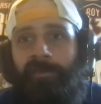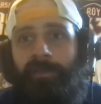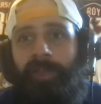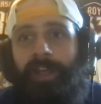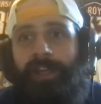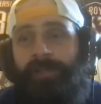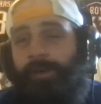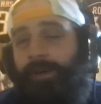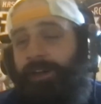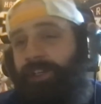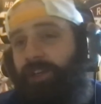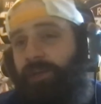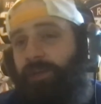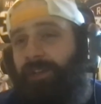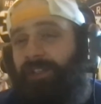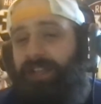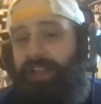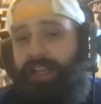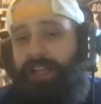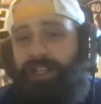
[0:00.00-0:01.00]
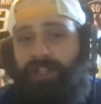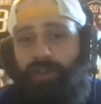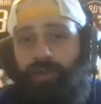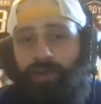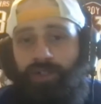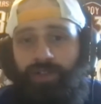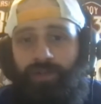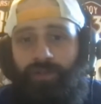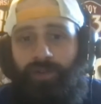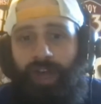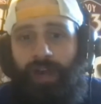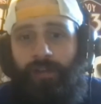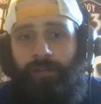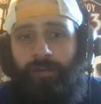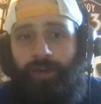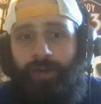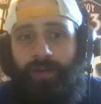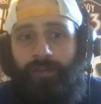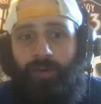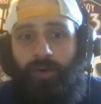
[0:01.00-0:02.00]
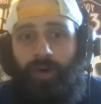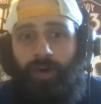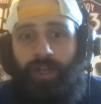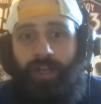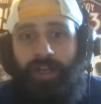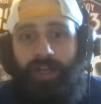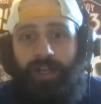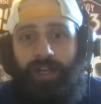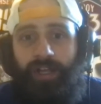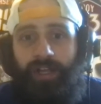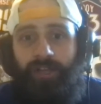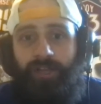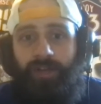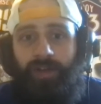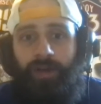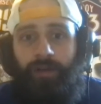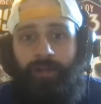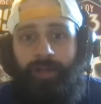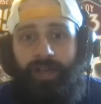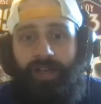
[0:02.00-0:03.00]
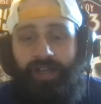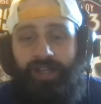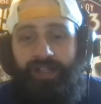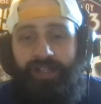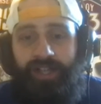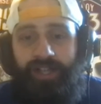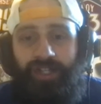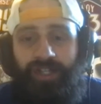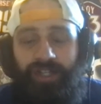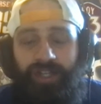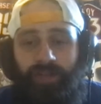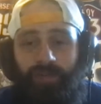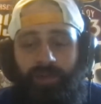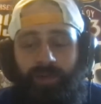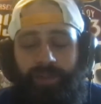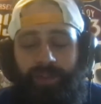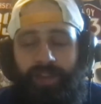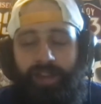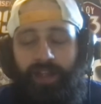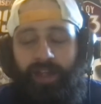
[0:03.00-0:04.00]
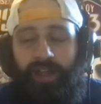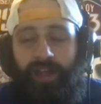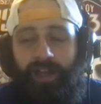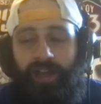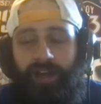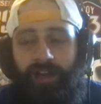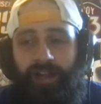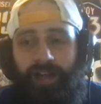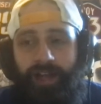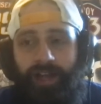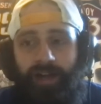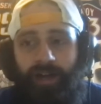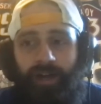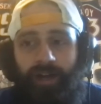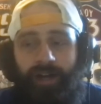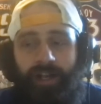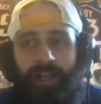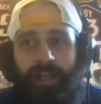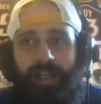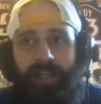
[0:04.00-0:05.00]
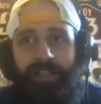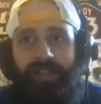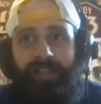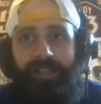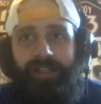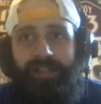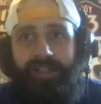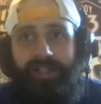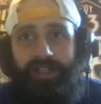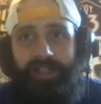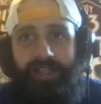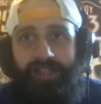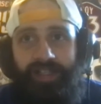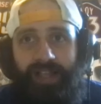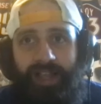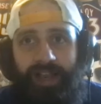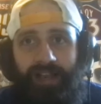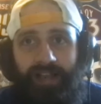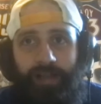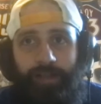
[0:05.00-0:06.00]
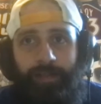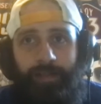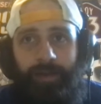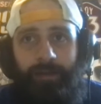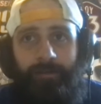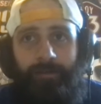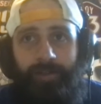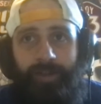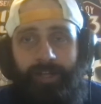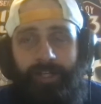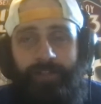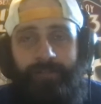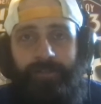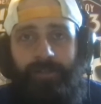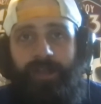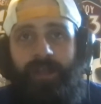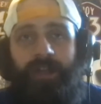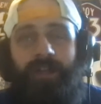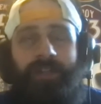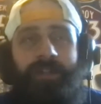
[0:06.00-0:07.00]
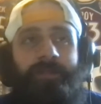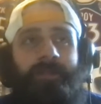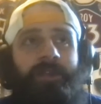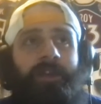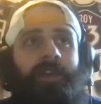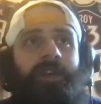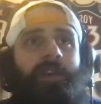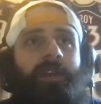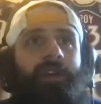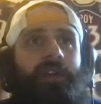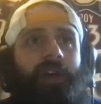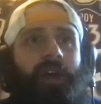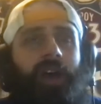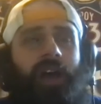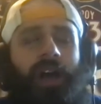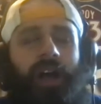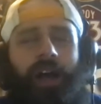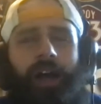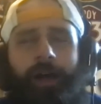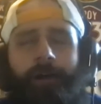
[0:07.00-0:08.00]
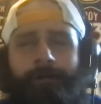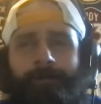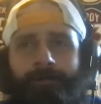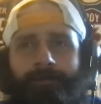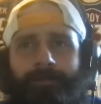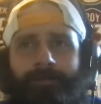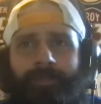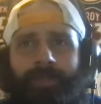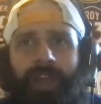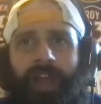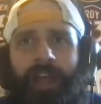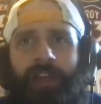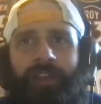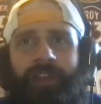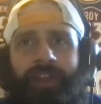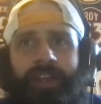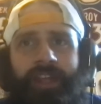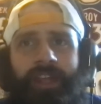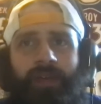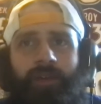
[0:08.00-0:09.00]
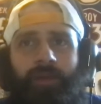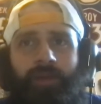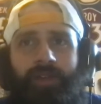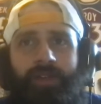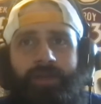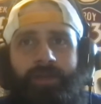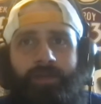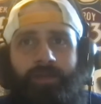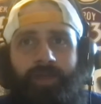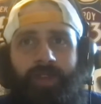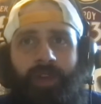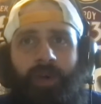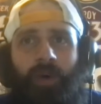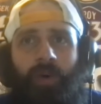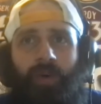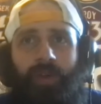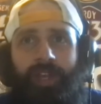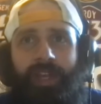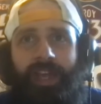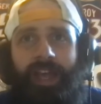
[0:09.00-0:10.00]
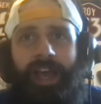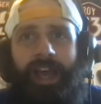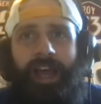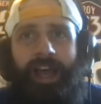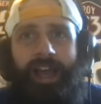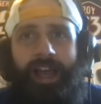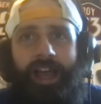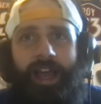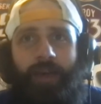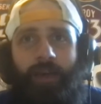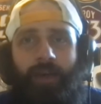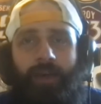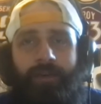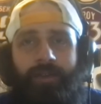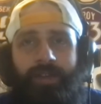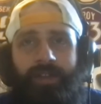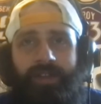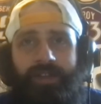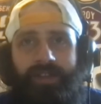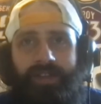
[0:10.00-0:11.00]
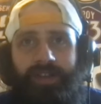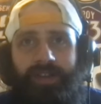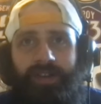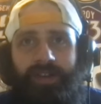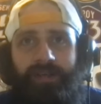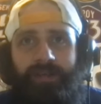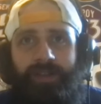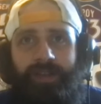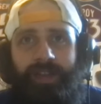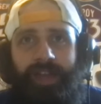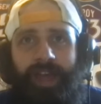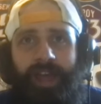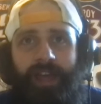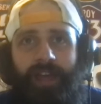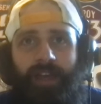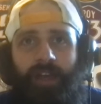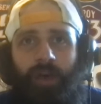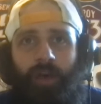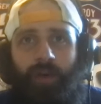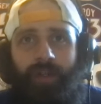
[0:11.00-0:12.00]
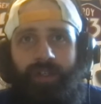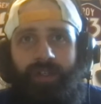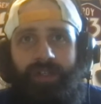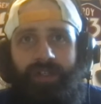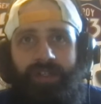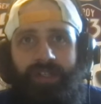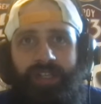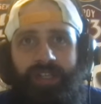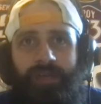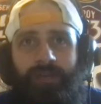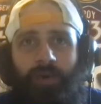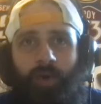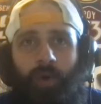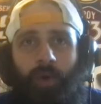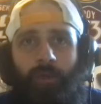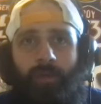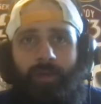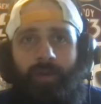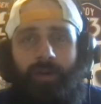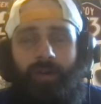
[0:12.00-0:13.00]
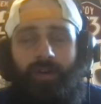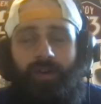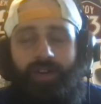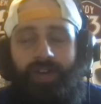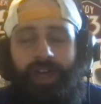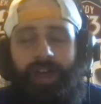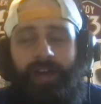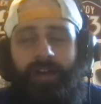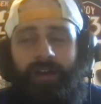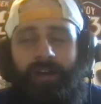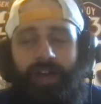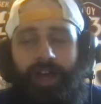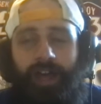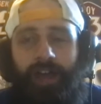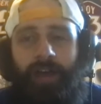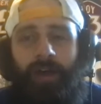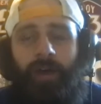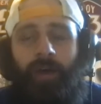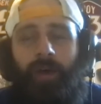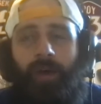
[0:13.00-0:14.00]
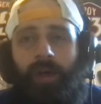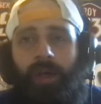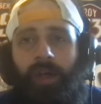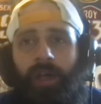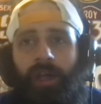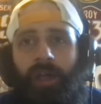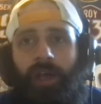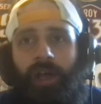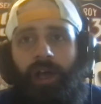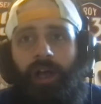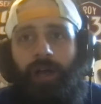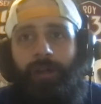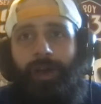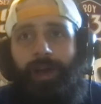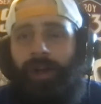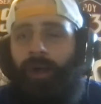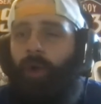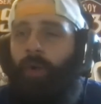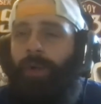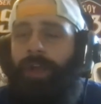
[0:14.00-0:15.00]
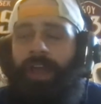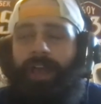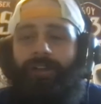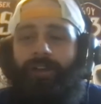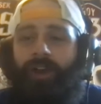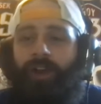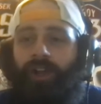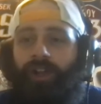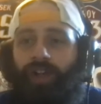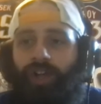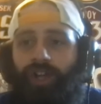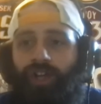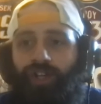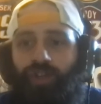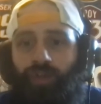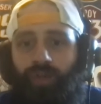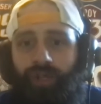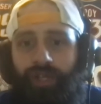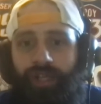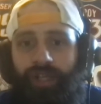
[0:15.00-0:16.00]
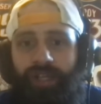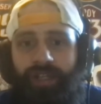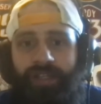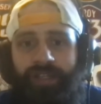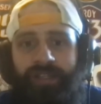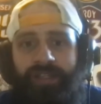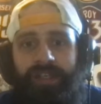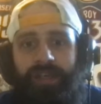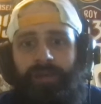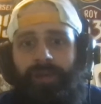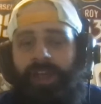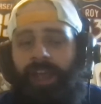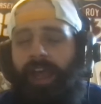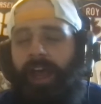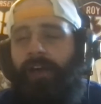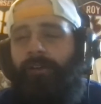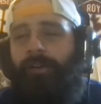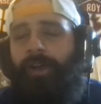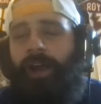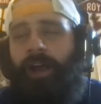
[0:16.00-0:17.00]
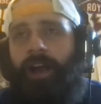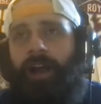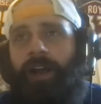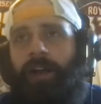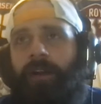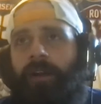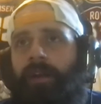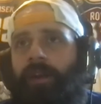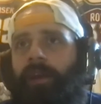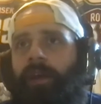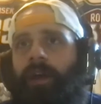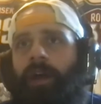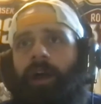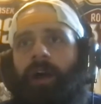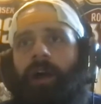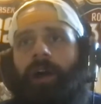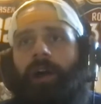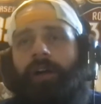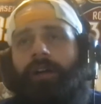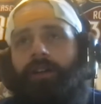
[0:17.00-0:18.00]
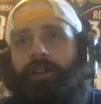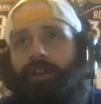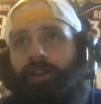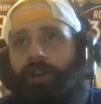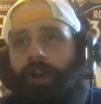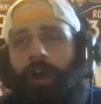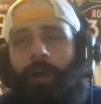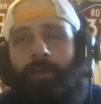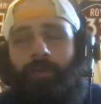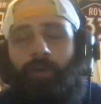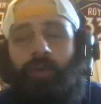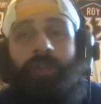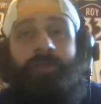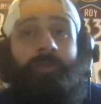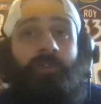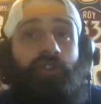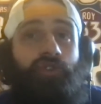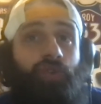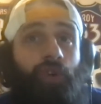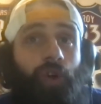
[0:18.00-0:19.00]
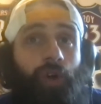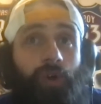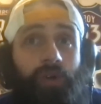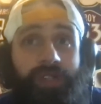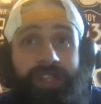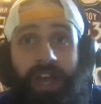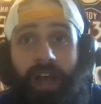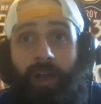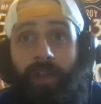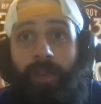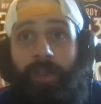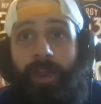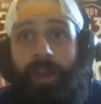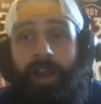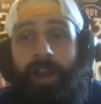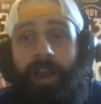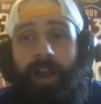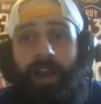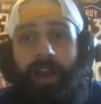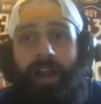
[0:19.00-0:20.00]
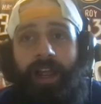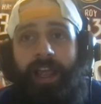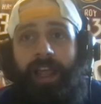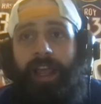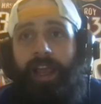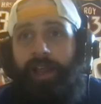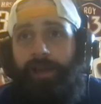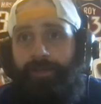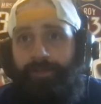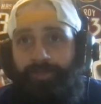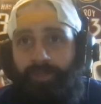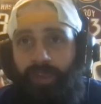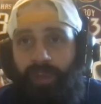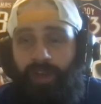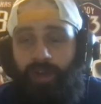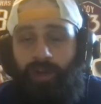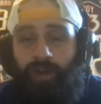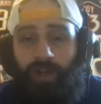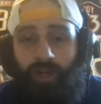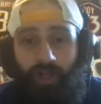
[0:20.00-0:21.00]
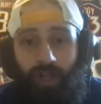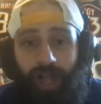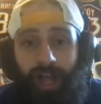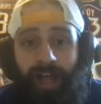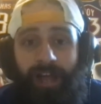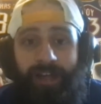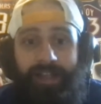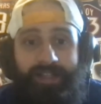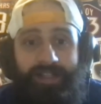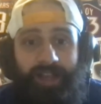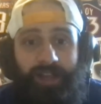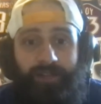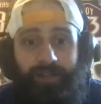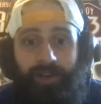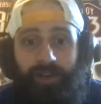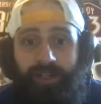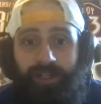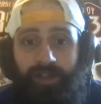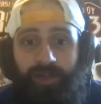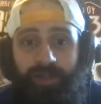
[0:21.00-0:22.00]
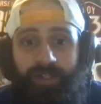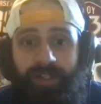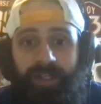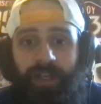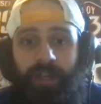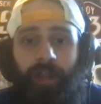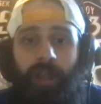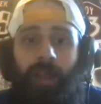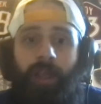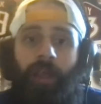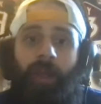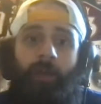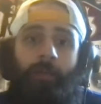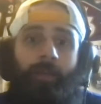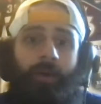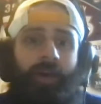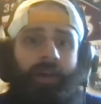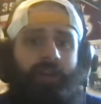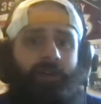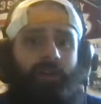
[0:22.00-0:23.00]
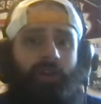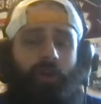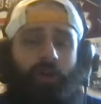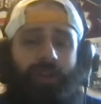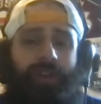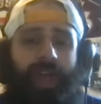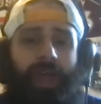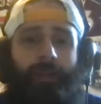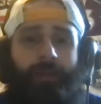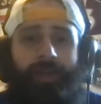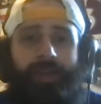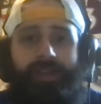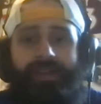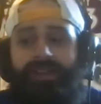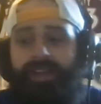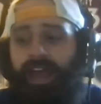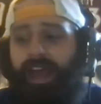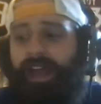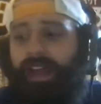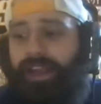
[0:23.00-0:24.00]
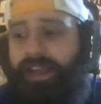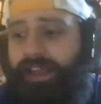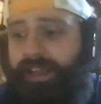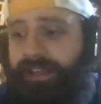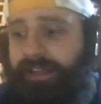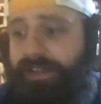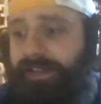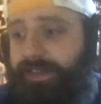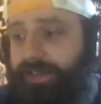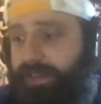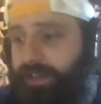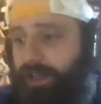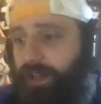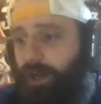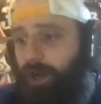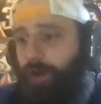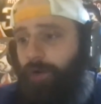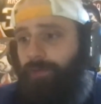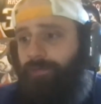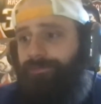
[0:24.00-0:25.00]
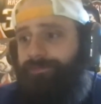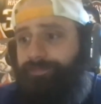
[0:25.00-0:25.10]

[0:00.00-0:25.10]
especially with today's news of Rod Brind'Amour getting a big extension with the Carolina Hurricanes, he's locked up there for the next few years. I think he was the only guy I would have considered to be the head coach of this team over Don Granato. I know we have our Claude Julians, we have our Bruce Boudreau's out there, and Gallant is out there too still. But with that being said, it's Don